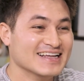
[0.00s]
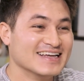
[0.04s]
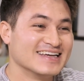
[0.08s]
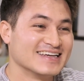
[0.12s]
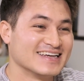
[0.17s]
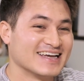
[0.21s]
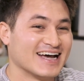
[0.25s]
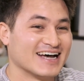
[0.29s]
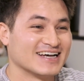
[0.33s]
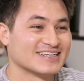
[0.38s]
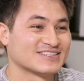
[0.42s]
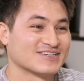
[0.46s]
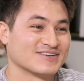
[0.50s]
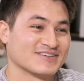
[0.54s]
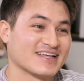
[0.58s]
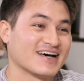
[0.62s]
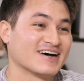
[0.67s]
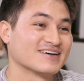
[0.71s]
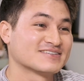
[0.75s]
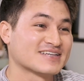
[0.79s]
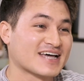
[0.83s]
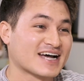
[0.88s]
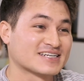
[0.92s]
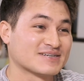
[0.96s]
Yeah, so
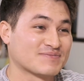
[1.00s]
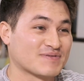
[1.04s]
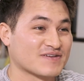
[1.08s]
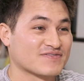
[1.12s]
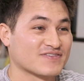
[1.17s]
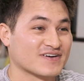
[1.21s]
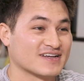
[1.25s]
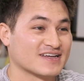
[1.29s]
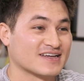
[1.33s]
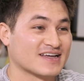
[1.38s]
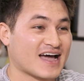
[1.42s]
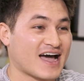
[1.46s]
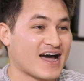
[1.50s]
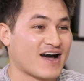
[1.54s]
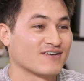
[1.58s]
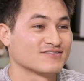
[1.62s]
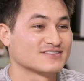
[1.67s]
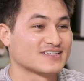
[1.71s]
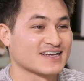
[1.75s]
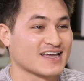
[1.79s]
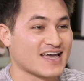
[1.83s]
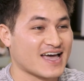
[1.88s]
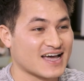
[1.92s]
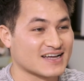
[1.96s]
that was actually pretty funny. I
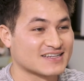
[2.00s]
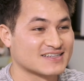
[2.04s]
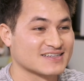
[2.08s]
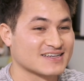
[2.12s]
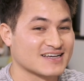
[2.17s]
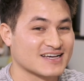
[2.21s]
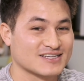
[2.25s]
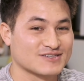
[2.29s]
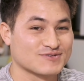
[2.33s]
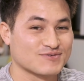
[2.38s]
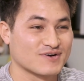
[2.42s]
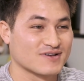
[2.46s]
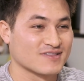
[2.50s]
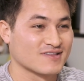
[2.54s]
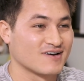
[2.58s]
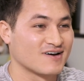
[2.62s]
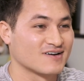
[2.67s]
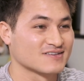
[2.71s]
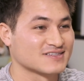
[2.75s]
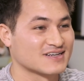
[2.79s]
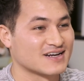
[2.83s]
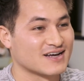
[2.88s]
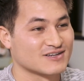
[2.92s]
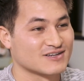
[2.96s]
was like acting as one of the haunted